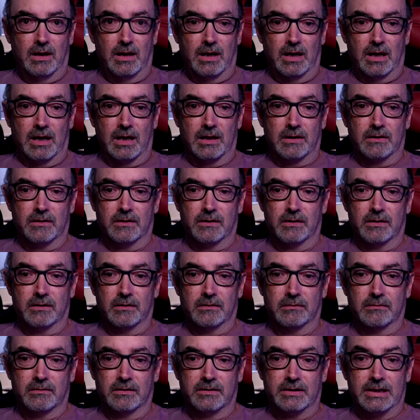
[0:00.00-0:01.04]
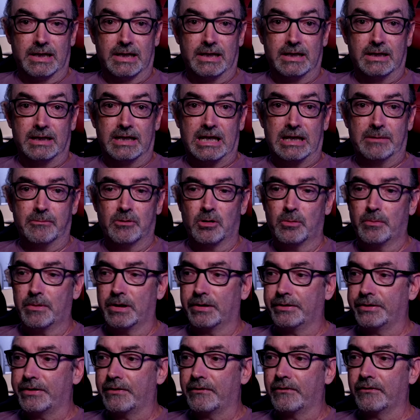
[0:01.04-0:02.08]
And the day he came
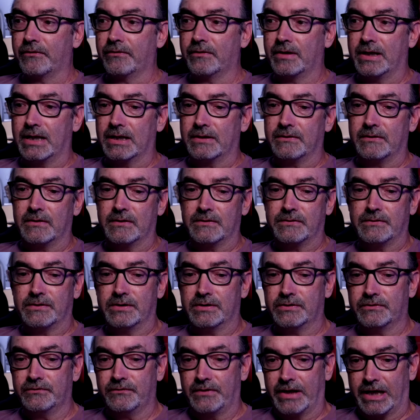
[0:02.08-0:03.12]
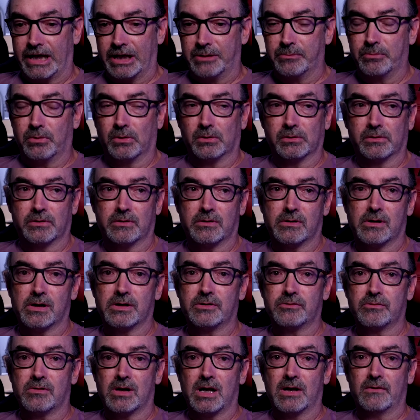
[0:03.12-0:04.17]
home, I'll never forget this. This van pulled in
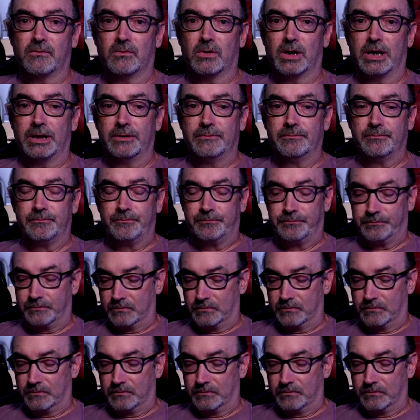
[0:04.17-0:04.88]
our driveway,